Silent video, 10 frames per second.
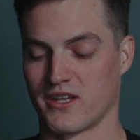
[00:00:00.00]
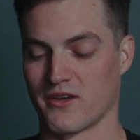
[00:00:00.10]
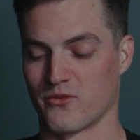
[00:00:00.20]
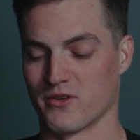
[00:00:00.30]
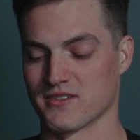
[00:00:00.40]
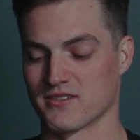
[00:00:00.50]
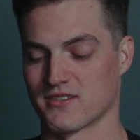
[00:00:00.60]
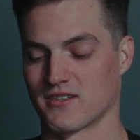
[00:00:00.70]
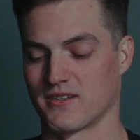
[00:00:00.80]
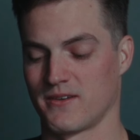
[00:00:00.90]
life was.
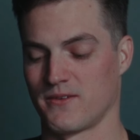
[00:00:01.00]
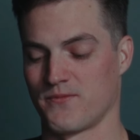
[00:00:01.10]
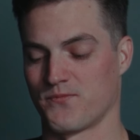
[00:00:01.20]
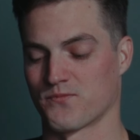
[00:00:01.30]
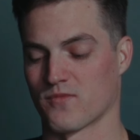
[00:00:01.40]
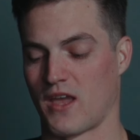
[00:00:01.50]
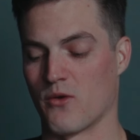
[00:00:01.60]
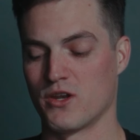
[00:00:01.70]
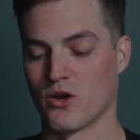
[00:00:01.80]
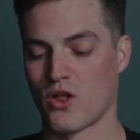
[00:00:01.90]
And
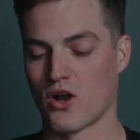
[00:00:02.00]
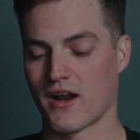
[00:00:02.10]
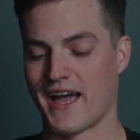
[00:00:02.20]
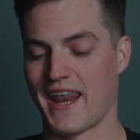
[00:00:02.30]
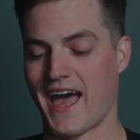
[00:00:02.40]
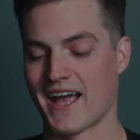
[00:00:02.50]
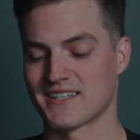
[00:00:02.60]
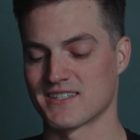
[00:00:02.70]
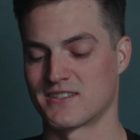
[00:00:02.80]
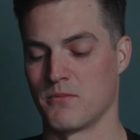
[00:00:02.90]
we no longer had
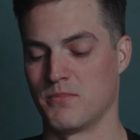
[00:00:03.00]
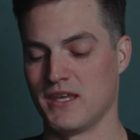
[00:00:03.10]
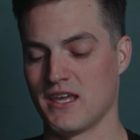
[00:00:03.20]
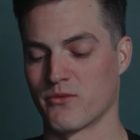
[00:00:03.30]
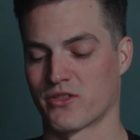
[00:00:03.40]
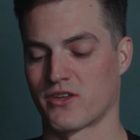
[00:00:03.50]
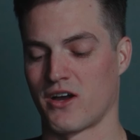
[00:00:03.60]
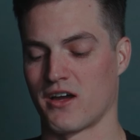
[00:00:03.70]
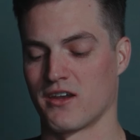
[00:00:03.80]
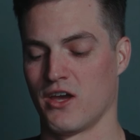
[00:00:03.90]
access to being with
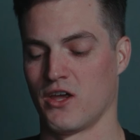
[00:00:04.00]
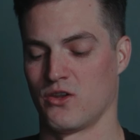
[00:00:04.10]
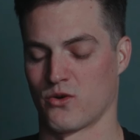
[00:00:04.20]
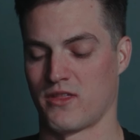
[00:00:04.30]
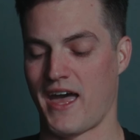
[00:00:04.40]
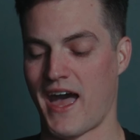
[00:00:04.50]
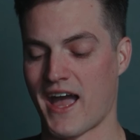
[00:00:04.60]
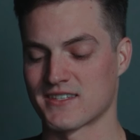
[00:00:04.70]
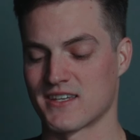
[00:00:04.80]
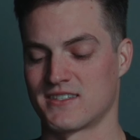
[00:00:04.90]
God, nor the
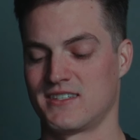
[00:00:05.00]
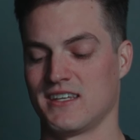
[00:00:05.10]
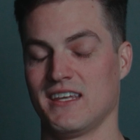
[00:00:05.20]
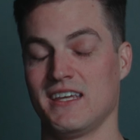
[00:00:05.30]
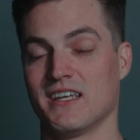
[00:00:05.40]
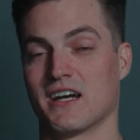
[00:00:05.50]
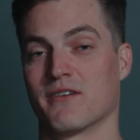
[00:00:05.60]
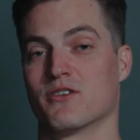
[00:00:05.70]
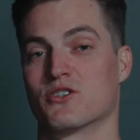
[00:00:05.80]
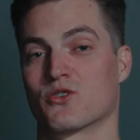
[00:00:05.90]
access to eat
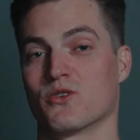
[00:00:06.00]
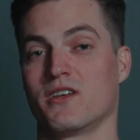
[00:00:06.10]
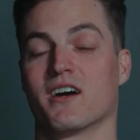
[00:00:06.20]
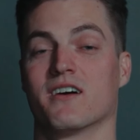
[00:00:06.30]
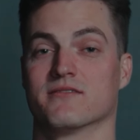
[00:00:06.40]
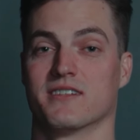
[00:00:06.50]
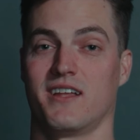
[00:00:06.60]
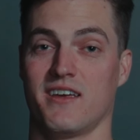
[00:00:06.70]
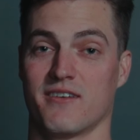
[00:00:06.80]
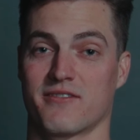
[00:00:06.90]
of the tree of
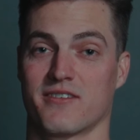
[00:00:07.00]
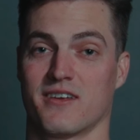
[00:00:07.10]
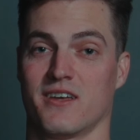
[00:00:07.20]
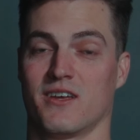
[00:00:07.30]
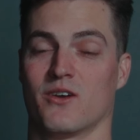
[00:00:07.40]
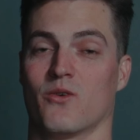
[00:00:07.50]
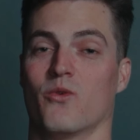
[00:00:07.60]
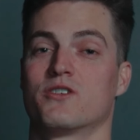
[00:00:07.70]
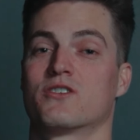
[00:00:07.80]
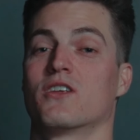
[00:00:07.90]
life,
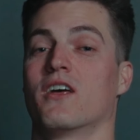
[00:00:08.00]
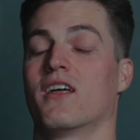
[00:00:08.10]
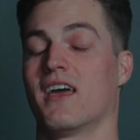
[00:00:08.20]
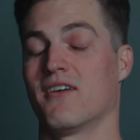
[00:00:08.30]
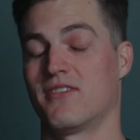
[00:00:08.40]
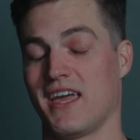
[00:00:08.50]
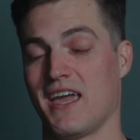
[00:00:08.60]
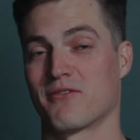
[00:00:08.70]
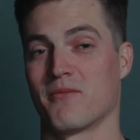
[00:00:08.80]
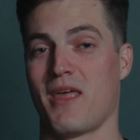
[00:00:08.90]
which if they
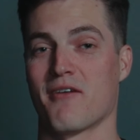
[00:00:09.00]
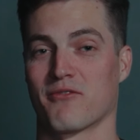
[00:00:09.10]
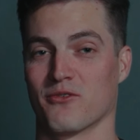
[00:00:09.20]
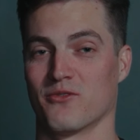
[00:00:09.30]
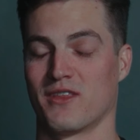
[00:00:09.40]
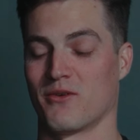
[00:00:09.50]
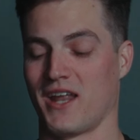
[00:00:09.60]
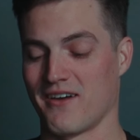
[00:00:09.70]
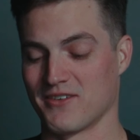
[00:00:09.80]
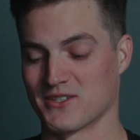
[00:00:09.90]
ate from that fruit, they would
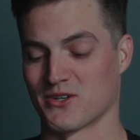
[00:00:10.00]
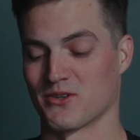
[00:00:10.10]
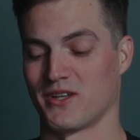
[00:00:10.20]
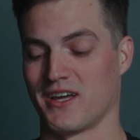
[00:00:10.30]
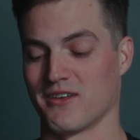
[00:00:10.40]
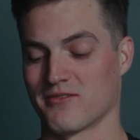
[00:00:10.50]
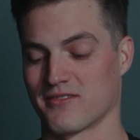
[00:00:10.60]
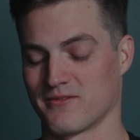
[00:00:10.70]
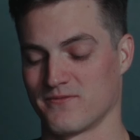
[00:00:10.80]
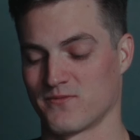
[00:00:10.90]
have eternal life,
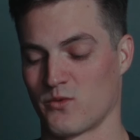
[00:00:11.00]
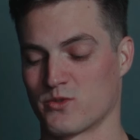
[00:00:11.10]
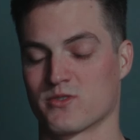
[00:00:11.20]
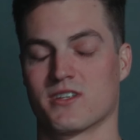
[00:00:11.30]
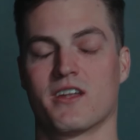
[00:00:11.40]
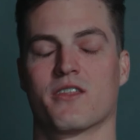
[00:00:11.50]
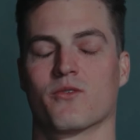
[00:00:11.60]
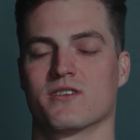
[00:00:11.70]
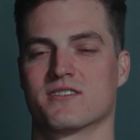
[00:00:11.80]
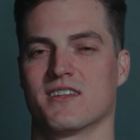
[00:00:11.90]
which was another
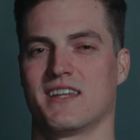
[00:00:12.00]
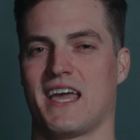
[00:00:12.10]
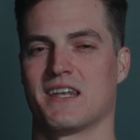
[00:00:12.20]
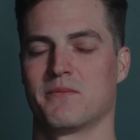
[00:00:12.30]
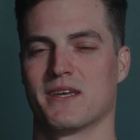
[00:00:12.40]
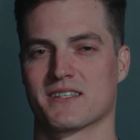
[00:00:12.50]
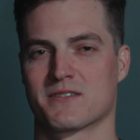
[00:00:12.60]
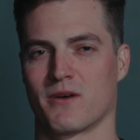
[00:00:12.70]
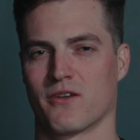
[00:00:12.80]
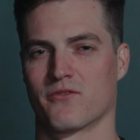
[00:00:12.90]
reason that they had to be
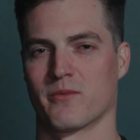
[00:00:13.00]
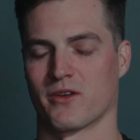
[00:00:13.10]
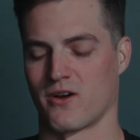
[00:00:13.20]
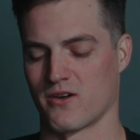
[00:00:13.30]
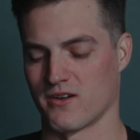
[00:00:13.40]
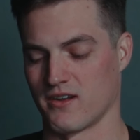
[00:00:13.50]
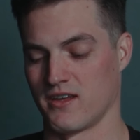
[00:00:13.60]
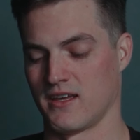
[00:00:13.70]
expelled from the garden,